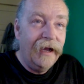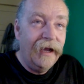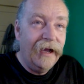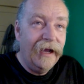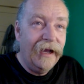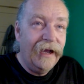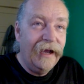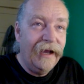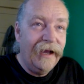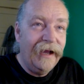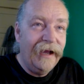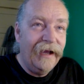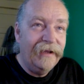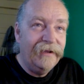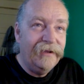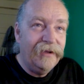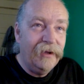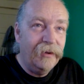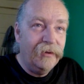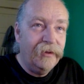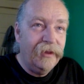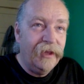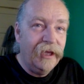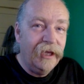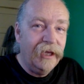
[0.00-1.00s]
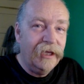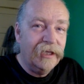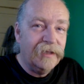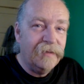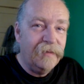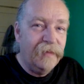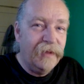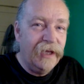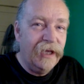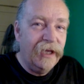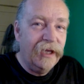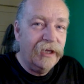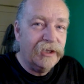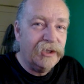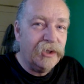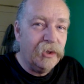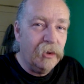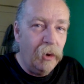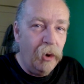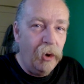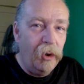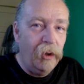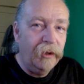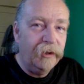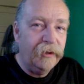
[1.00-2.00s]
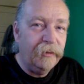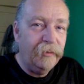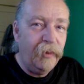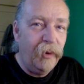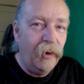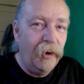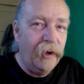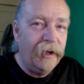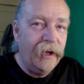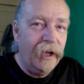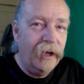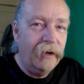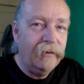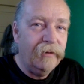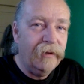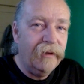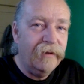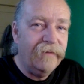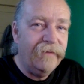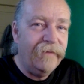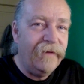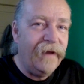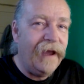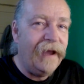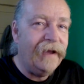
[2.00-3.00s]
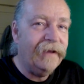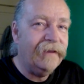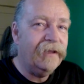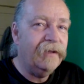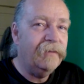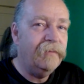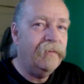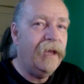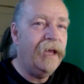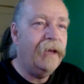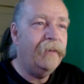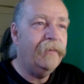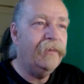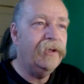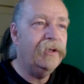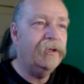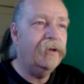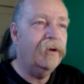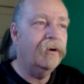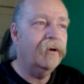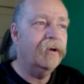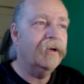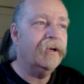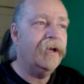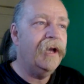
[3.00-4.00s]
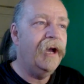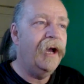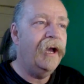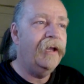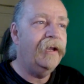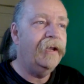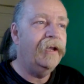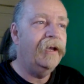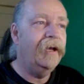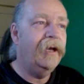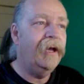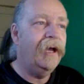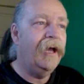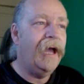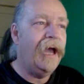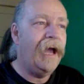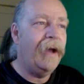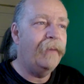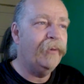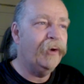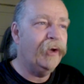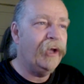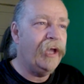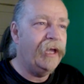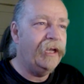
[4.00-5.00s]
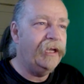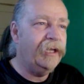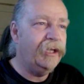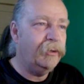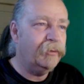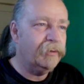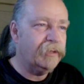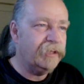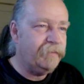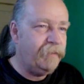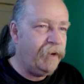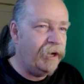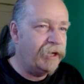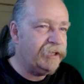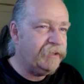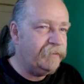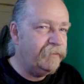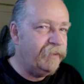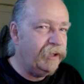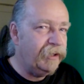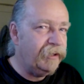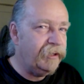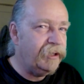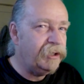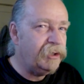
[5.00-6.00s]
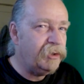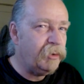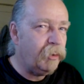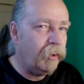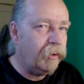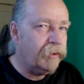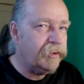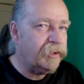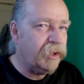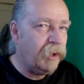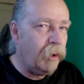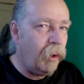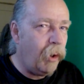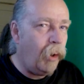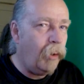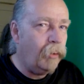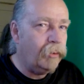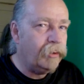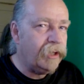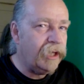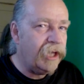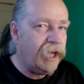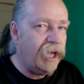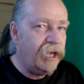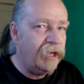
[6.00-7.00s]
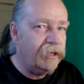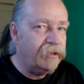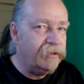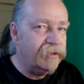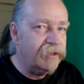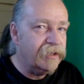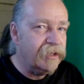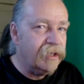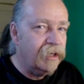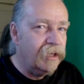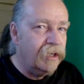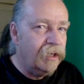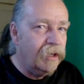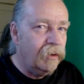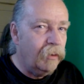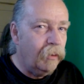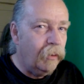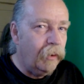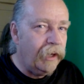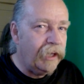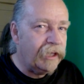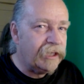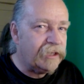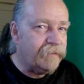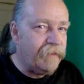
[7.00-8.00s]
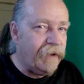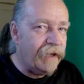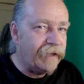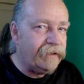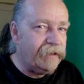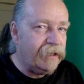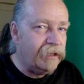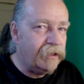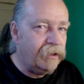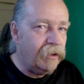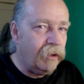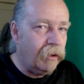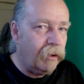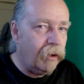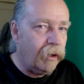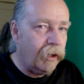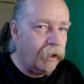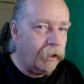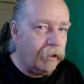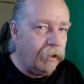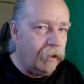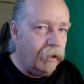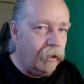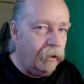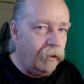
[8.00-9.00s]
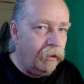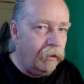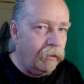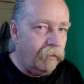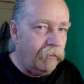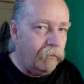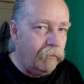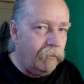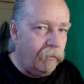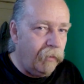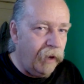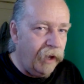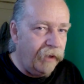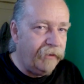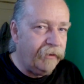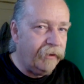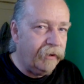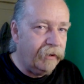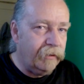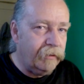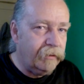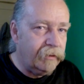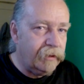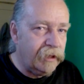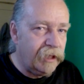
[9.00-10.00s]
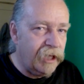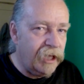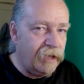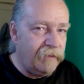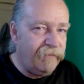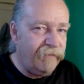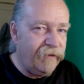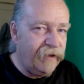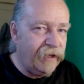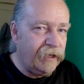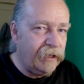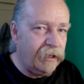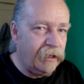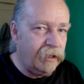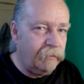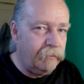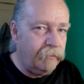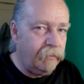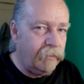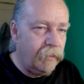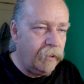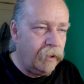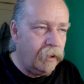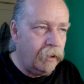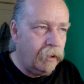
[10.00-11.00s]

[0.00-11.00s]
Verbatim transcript: I, I don't think it's being a troll to point out the fact that maybe you're kind of abrogating your responsibility towards your own kids while expecting your mother to keep feeding them.